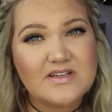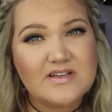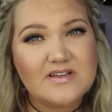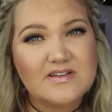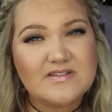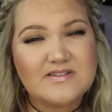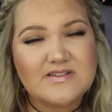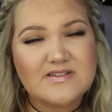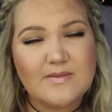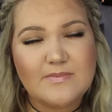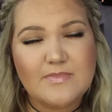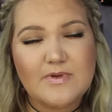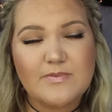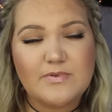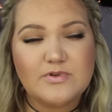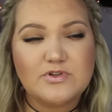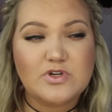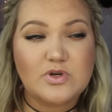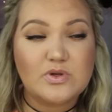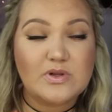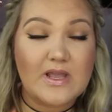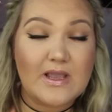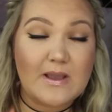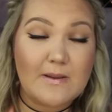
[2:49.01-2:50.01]
it's some people
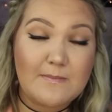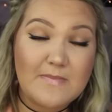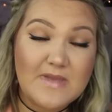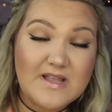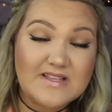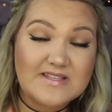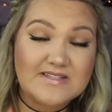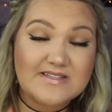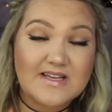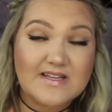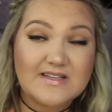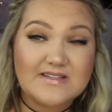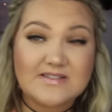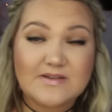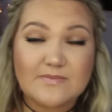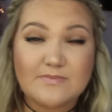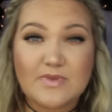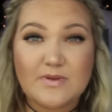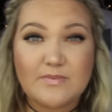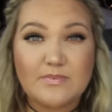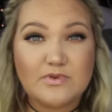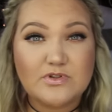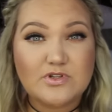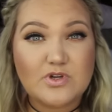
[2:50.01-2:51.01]
don't like a mint scent, some
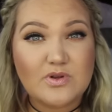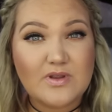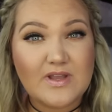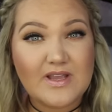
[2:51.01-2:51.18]
people don't